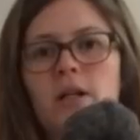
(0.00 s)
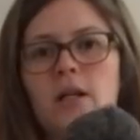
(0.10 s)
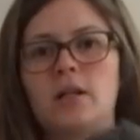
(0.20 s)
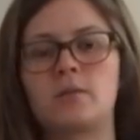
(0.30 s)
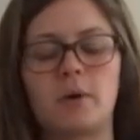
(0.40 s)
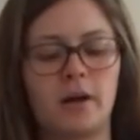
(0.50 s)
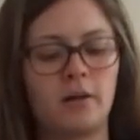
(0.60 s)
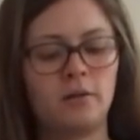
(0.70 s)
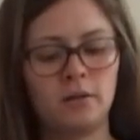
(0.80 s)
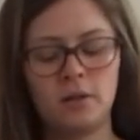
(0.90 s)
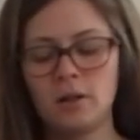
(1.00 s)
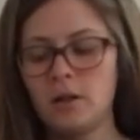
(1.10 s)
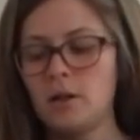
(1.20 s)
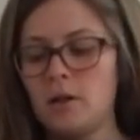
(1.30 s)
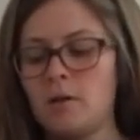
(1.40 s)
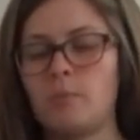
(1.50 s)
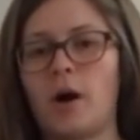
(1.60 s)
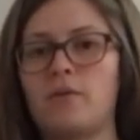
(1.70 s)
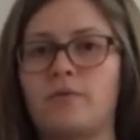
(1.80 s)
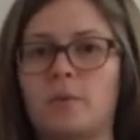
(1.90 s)
neat as well,
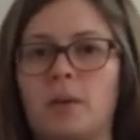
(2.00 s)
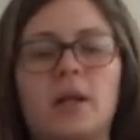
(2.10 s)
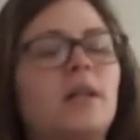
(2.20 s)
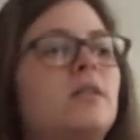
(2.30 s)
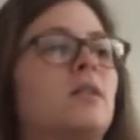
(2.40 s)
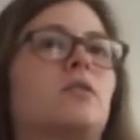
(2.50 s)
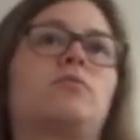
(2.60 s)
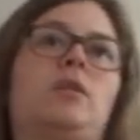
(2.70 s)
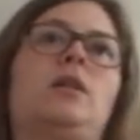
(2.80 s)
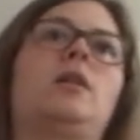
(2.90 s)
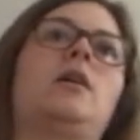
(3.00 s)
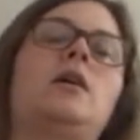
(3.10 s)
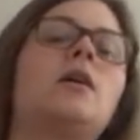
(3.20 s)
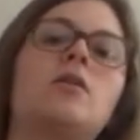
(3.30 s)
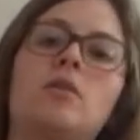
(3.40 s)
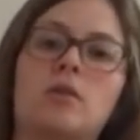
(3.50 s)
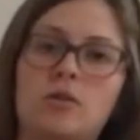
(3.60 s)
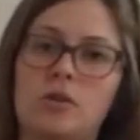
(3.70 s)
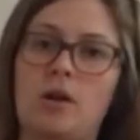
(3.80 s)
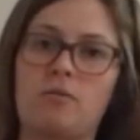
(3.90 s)
but for minis it's really,
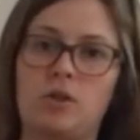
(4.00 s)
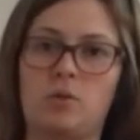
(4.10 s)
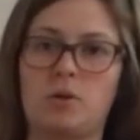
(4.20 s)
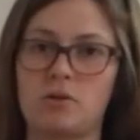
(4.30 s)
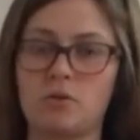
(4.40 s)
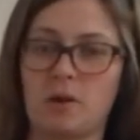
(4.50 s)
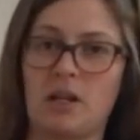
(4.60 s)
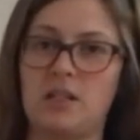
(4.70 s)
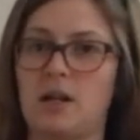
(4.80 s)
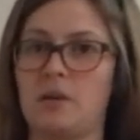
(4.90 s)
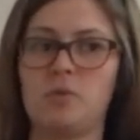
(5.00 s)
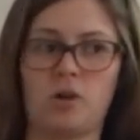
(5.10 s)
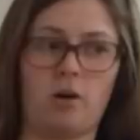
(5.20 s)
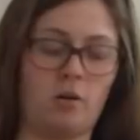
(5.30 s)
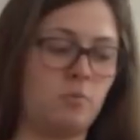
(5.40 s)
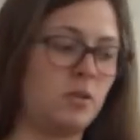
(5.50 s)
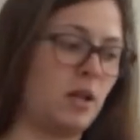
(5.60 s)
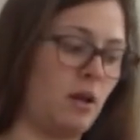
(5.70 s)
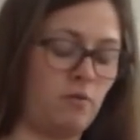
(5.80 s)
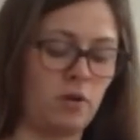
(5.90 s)
because you have to twist so many times, your arms
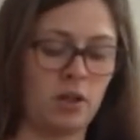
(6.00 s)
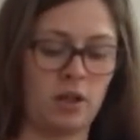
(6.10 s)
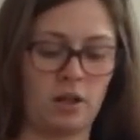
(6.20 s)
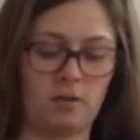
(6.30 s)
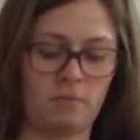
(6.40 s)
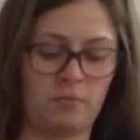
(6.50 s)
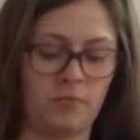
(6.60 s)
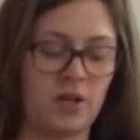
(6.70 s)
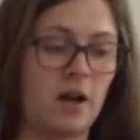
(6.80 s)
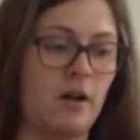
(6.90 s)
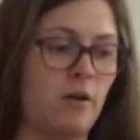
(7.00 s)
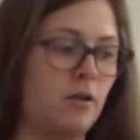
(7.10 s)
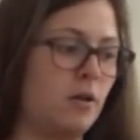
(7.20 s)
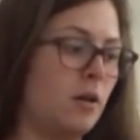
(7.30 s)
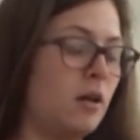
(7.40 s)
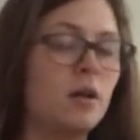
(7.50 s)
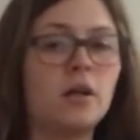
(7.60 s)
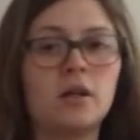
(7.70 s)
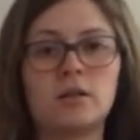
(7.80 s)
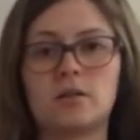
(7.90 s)
get really tired.
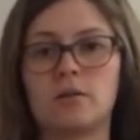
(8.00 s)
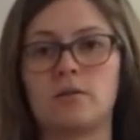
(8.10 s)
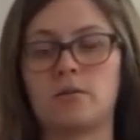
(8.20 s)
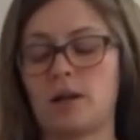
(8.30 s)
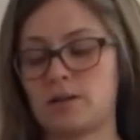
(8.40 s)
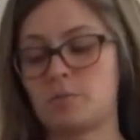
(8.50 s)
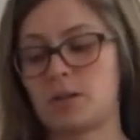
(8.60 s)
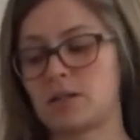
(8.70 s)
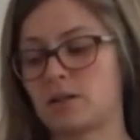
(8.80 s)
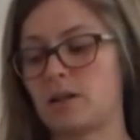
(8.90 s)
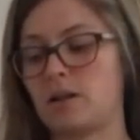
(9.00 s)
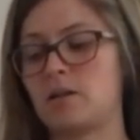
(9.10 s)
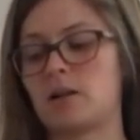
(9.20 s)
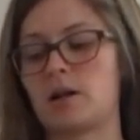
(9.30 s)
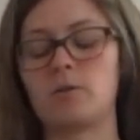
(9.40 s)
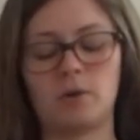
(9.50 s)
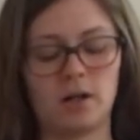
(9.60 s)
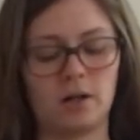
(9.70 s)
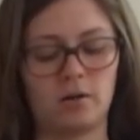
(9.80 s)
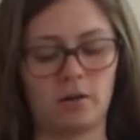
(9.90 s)
So that's basically kind of why
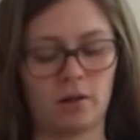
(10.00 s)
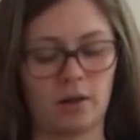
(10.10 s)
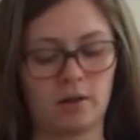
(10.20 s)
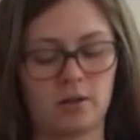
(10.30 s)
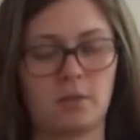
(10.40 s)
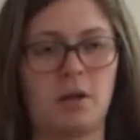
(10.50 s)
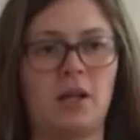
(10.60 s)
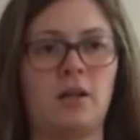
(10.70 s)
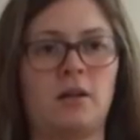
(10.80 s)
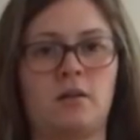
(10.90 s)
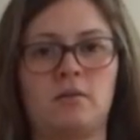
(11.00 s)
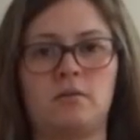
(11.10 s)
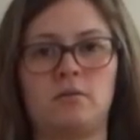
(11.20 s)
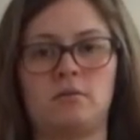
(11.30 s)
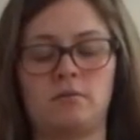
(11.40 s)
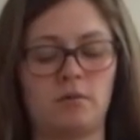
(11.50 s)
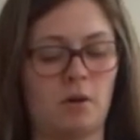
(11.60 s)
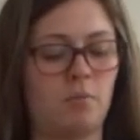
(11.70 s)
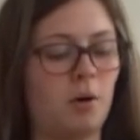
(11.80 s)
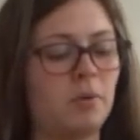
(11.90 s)
I got this. I mean,
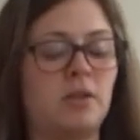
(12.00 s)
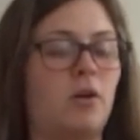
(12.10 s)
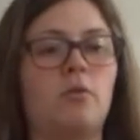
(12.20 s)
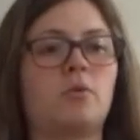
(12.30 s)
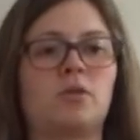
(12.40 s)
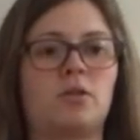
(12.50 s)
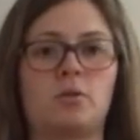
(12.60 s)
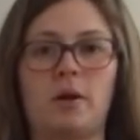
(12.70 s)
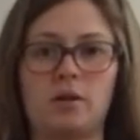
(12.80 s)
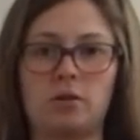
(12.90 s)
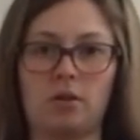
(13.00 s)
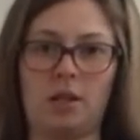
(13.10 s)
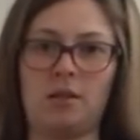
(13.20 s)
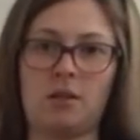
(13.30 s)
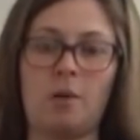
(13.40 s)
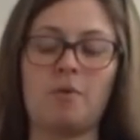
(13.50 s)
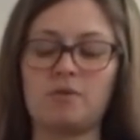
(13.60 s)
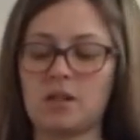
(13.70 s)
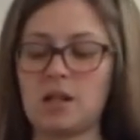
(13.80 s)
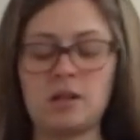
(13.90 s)
I'm probably almost as quick doing these type of
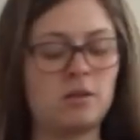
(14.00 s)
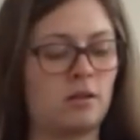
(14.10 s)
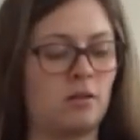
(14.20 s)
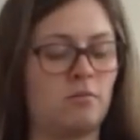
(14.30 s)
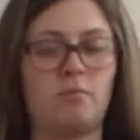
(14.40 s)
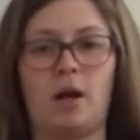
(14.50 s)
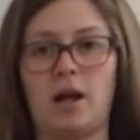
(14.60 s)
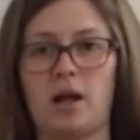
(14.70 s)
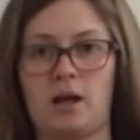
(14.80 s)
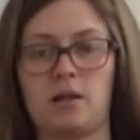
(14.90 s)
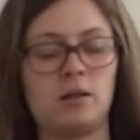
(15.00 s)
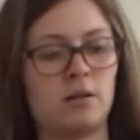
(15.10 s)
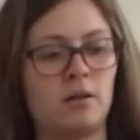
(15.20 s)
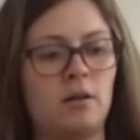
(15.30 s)
skeins by hand,